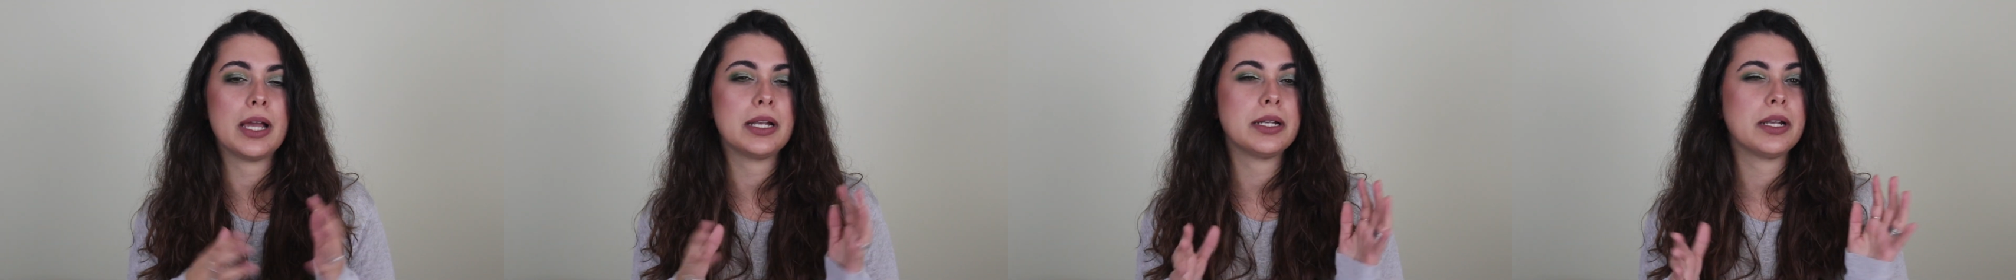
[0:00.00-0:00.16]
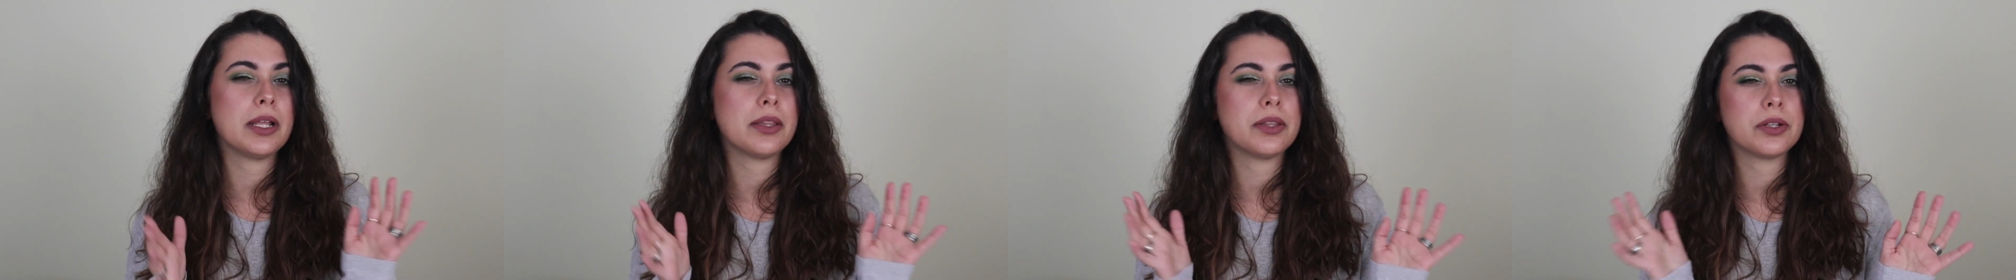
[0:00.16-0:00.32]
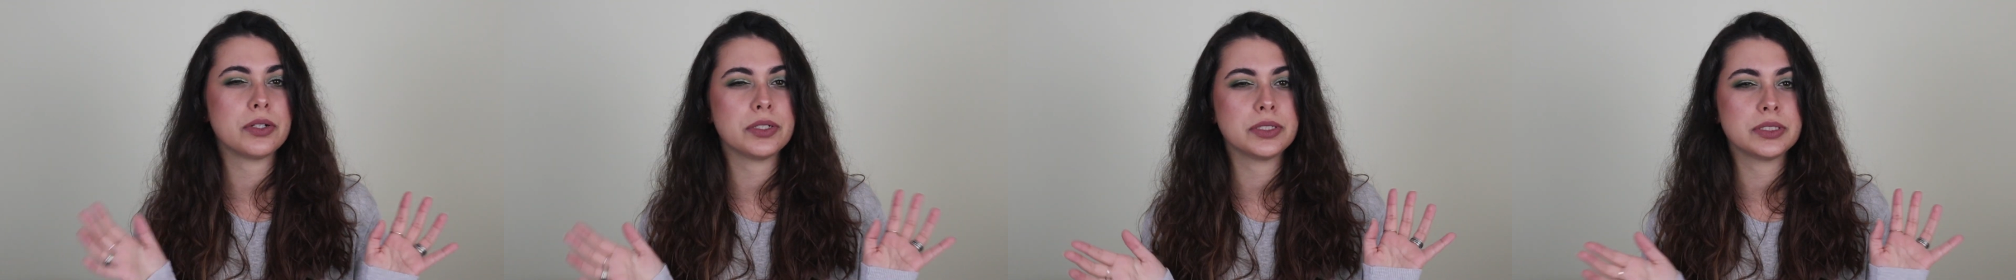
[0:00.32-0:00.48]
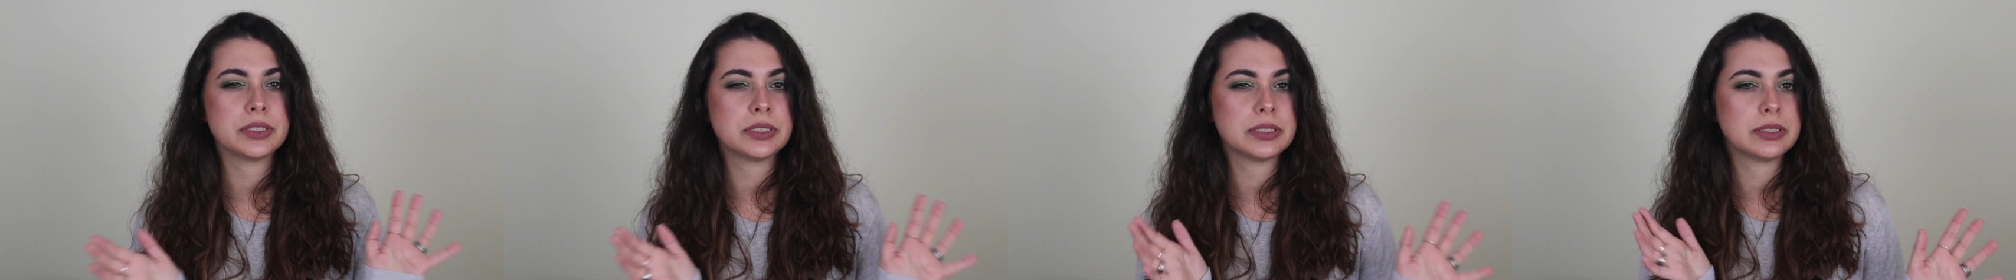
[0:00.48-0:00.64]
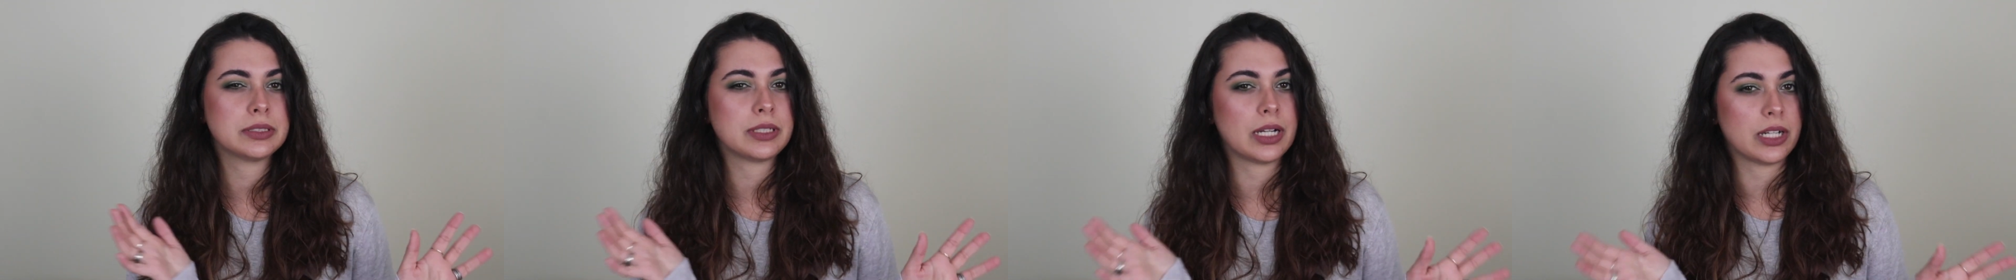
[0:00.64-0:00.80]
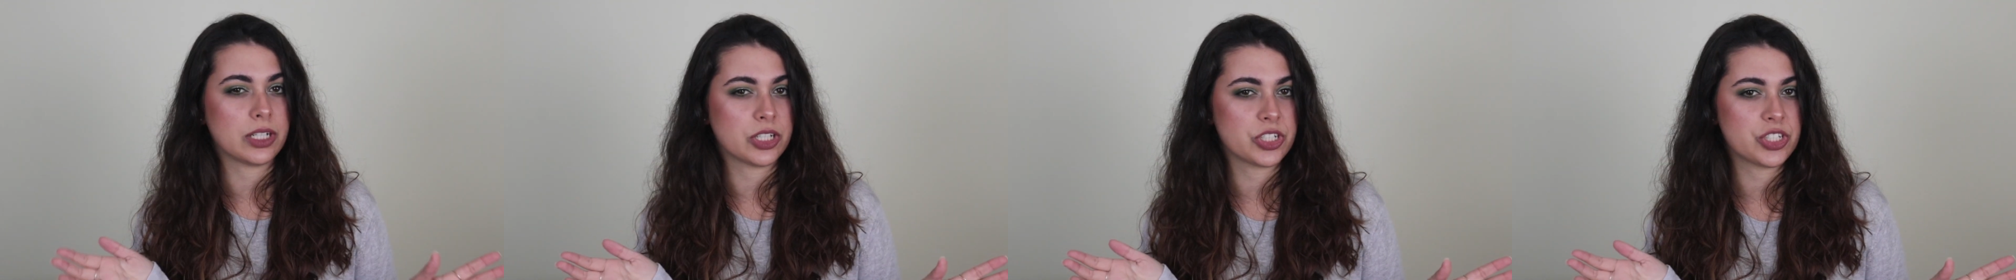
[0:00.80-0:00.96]
another
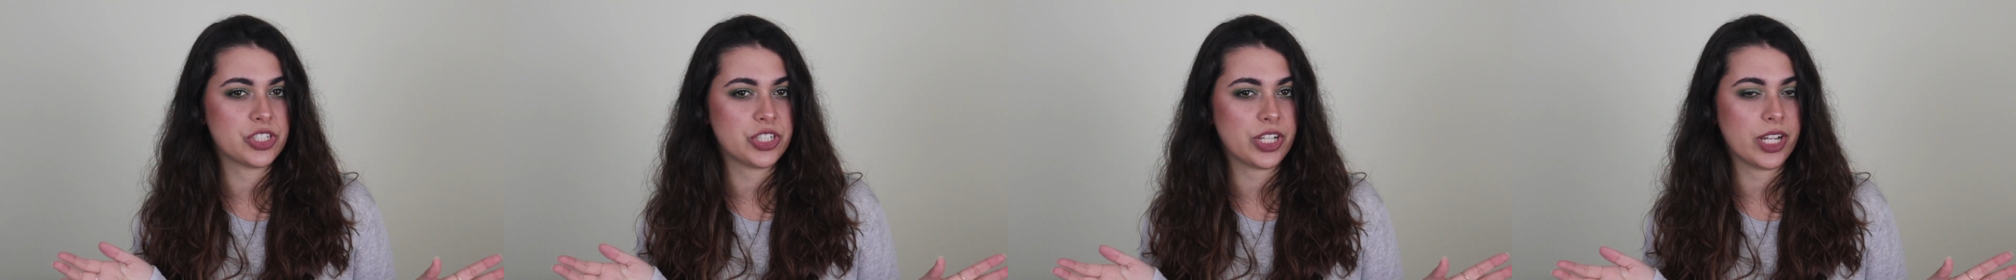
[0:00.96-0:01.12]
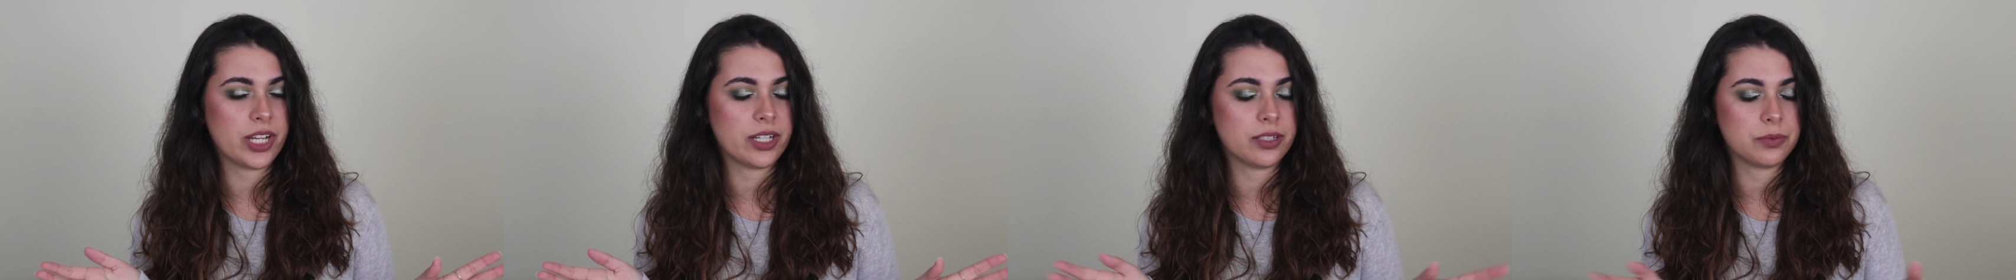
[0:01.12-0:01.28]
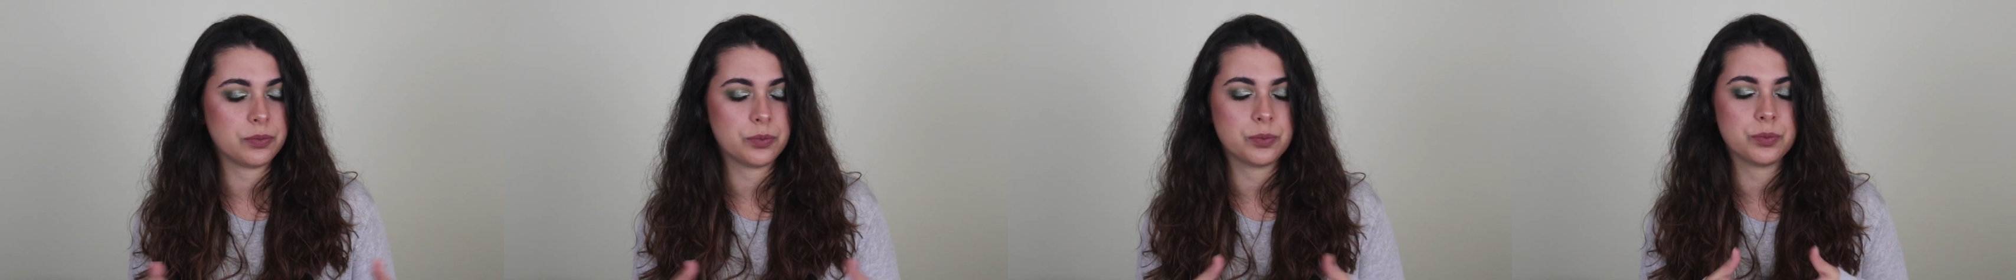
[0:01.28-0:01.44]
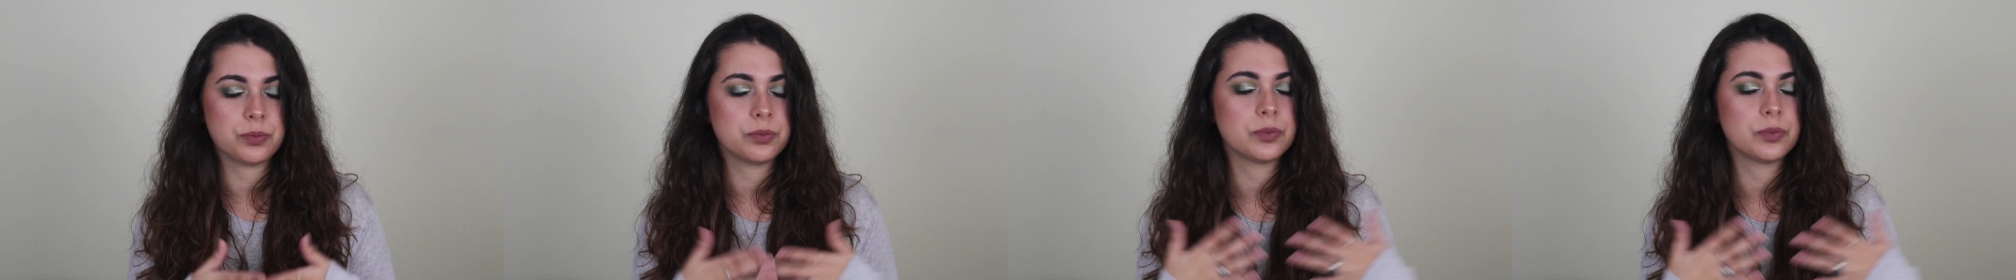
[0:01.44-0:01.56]
dark shade.